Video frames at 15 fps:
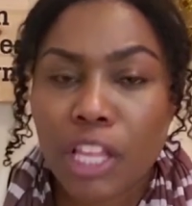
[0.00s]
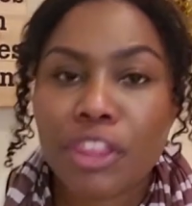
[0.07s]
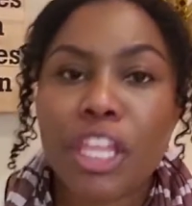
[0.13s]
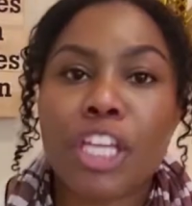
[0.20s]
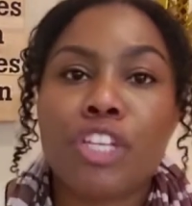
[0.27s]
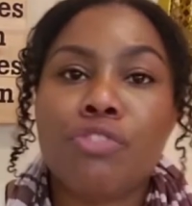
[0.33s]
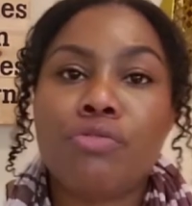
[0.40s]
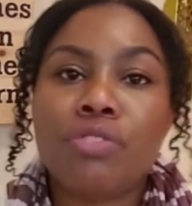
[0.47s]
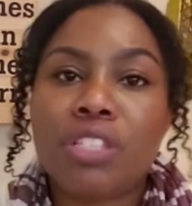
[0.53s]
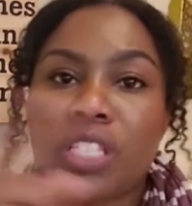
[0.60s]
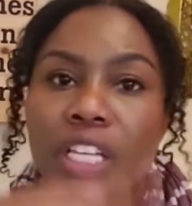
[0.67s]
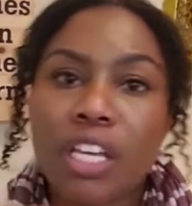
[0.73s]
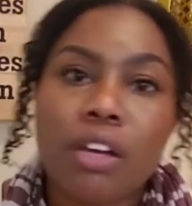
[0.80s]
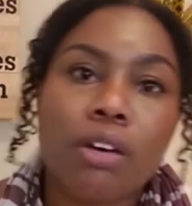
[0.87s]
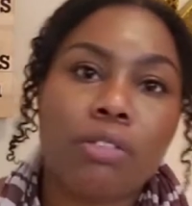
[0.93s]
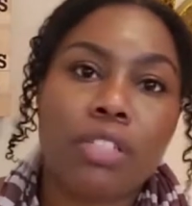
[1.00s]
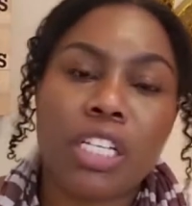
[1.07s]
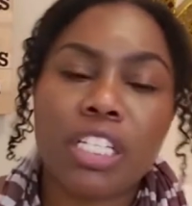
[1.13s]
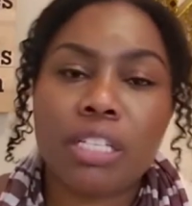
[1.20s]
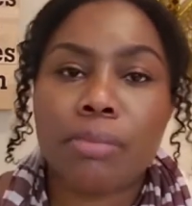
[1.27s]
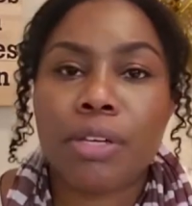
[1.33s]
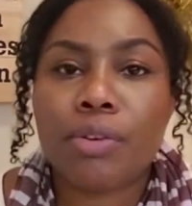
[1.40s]
then you still
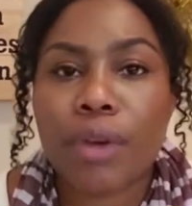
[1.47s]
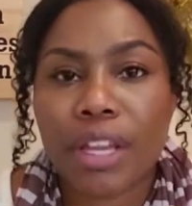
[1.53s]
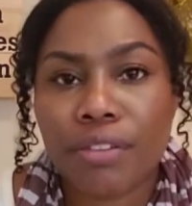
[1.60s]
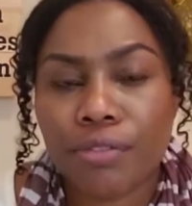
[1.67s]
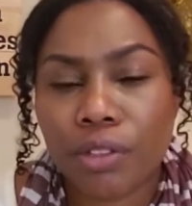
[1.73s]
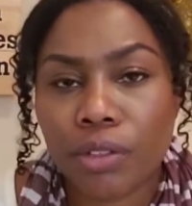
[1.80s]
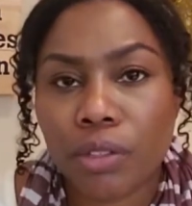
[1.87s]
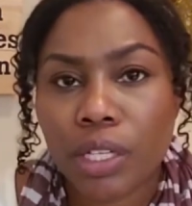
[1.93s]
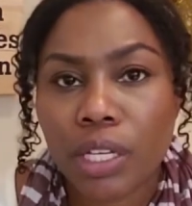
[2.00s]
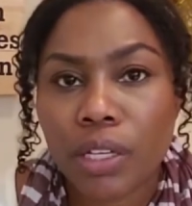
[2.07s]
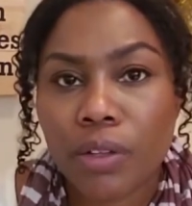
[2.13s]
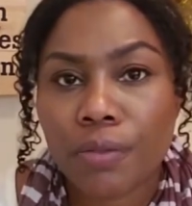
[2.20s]
need to be grateful.